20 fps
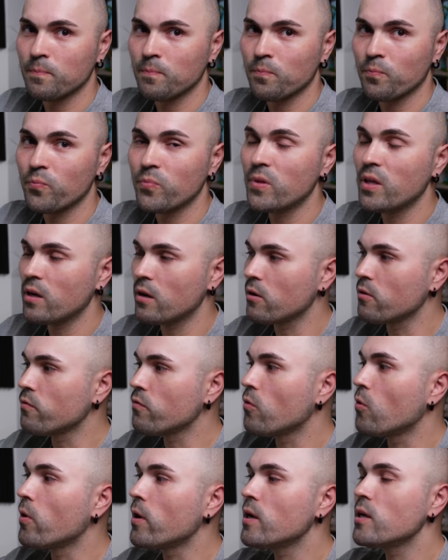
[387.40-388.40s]

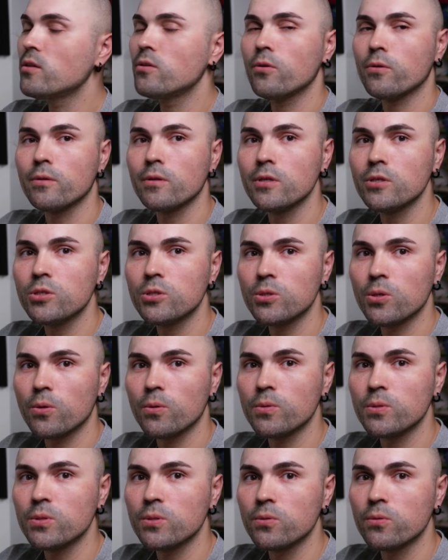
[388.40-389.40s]
Therefore, it only
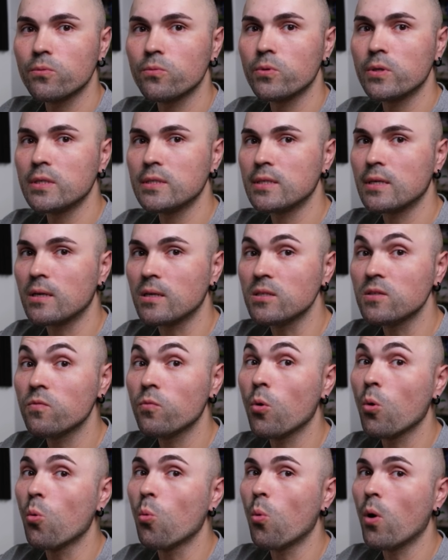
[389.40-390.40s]
shows you results
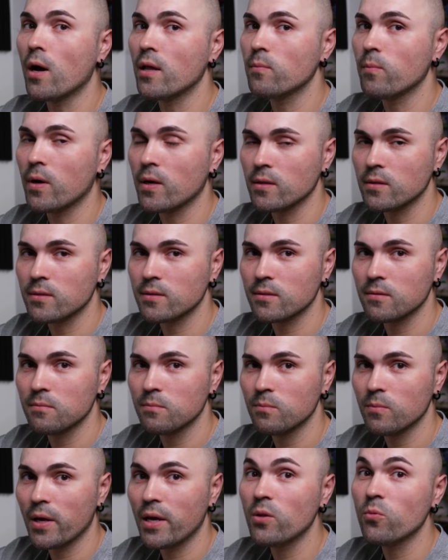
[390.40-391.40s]
for 1 month
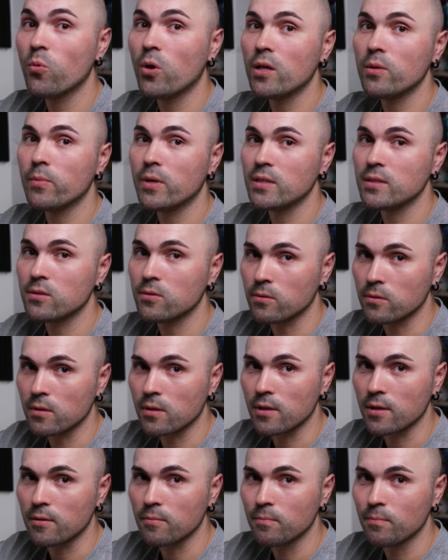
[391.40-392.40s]
and 1 month
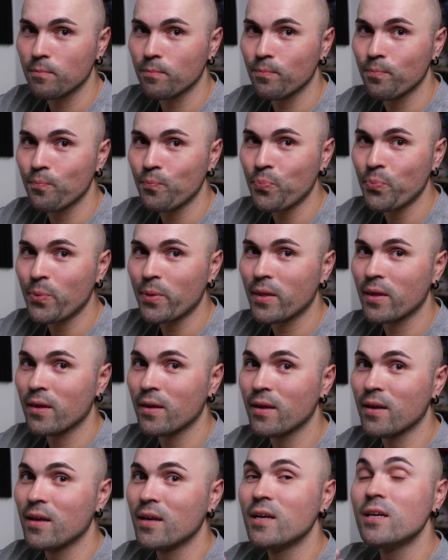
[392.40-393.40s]
only.
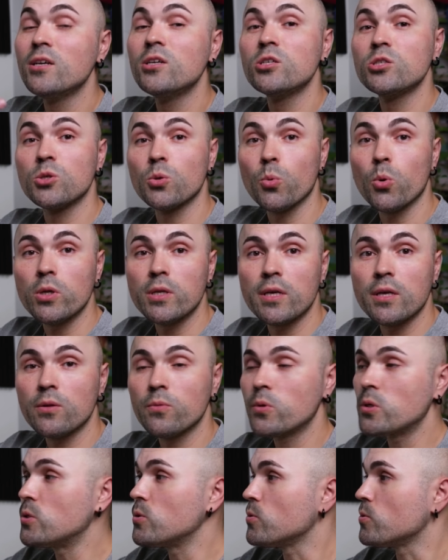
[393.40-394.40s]
So what can we
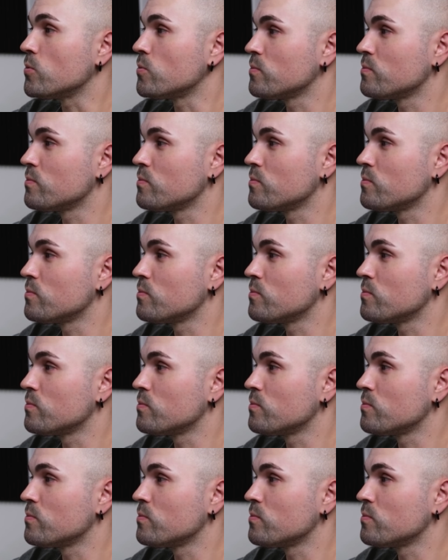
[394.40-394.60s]
do?